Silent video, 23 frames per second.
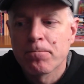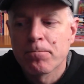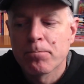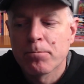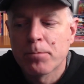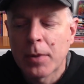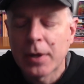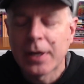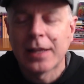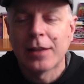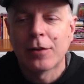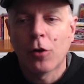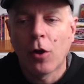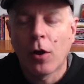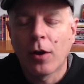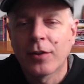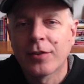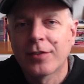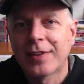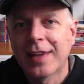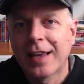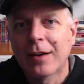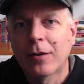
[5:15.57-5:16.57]
but he
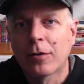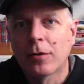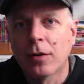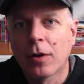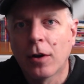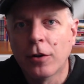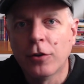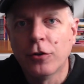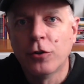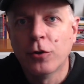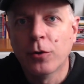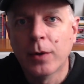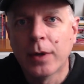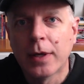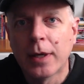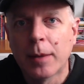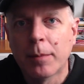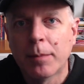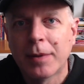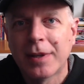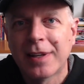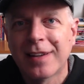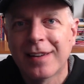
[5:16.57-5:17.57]
lost out on doing
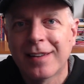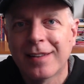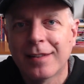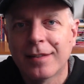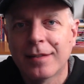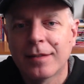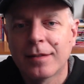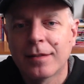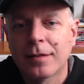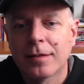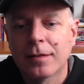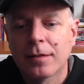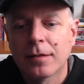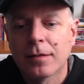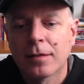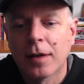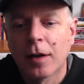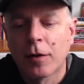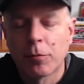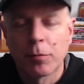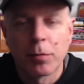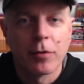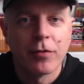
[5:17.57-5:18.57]
it because
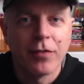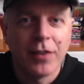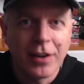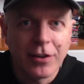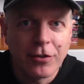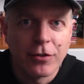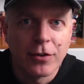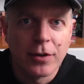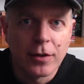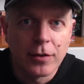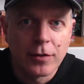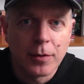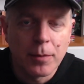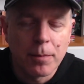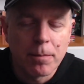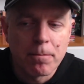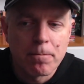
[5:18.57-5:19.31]
of perfectionism.